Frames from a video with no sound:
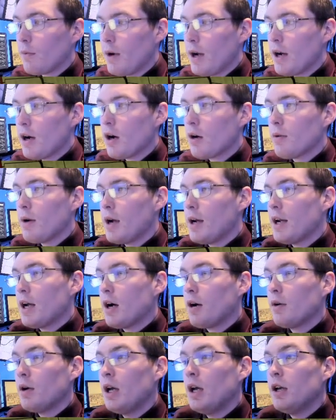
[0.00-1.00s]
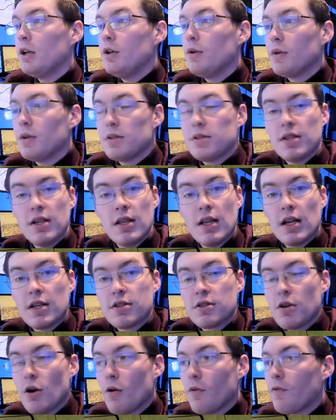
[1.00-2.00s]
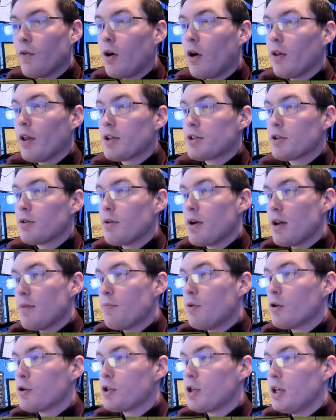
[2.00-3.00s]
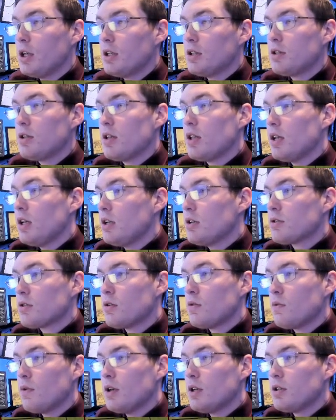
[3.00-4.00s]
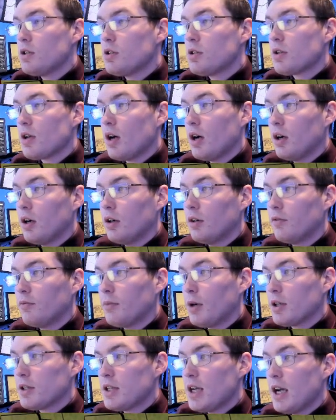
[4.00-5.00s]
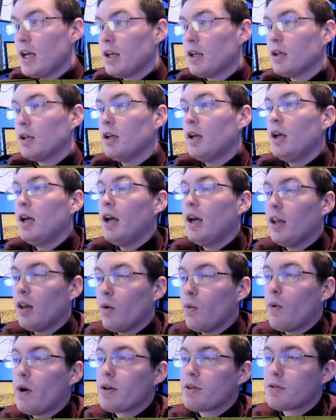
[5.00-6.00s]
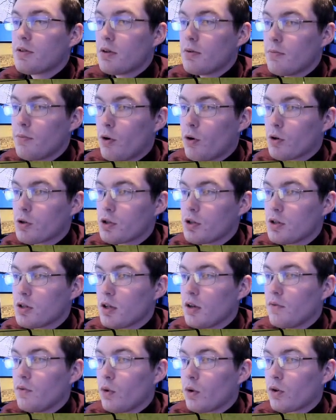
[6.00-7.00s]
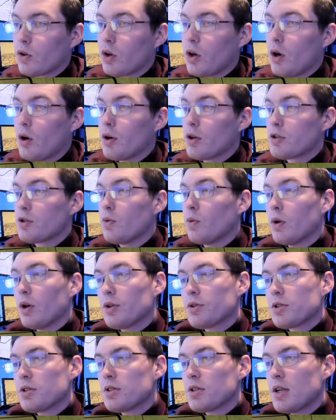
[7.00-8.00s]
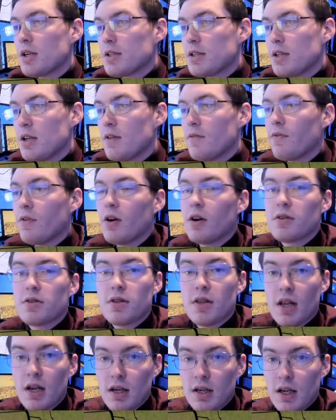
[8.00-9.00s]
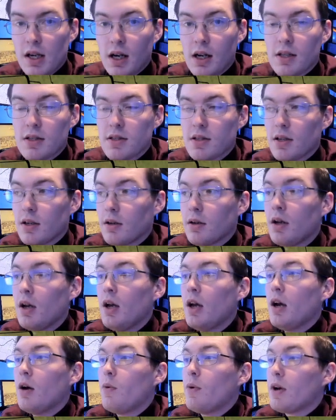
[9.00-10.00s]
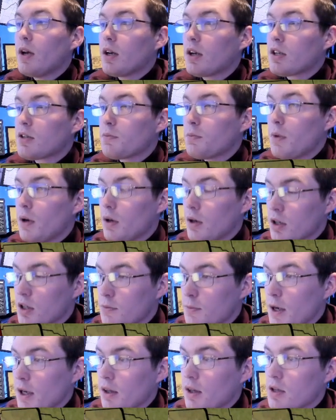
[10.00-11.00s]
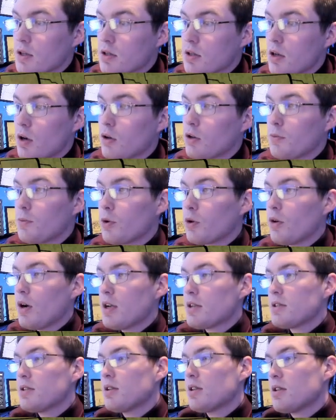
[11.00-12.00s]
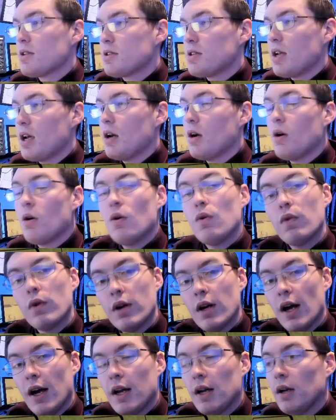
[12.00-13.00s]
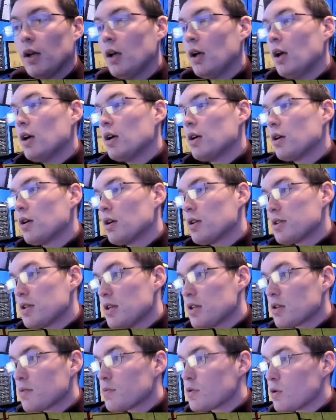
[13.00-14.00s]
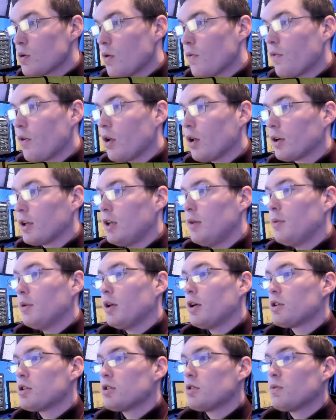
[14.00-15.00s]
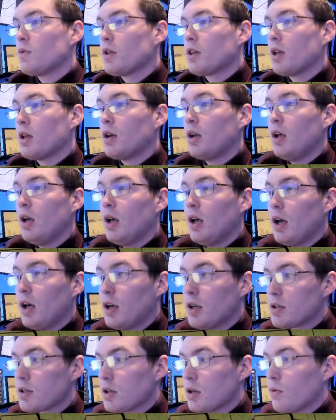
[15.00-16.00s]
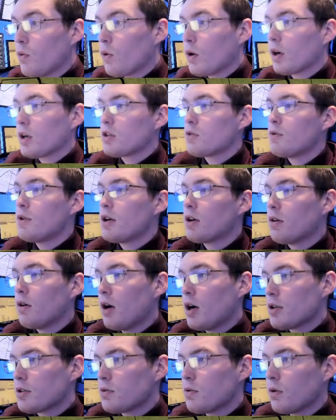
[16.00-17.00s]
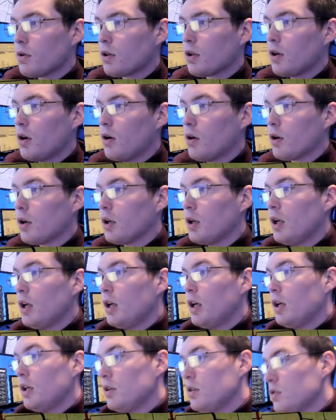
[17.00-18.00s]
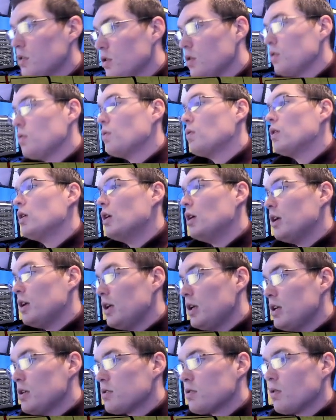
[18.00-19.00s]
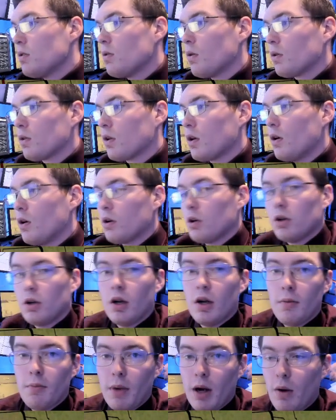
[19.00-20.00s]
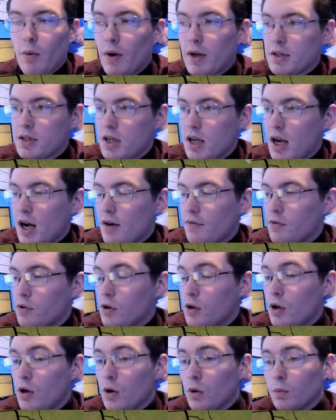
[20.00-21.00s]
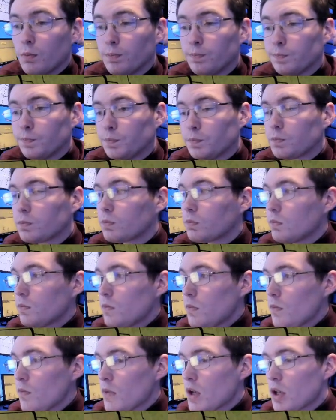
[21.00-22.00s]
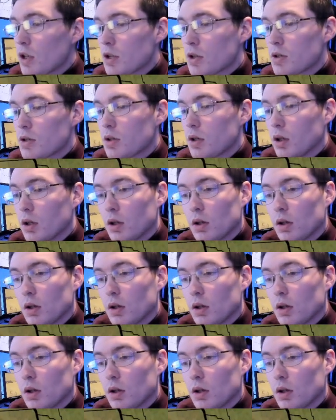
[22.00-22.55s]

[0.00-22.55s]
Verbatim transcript: radar right now, you can see that snowfall that's already pushing into the eastern reaches of Montana and the western portions of North Dakota. So Williston's going to see it first, then Dickinson. We can exp expect this snow to progress into the state overnight. Going to see some snowfall accumulations with it, and it's going to work its way across North Dakota into eastern North Dakota by Wednesday afternoon. This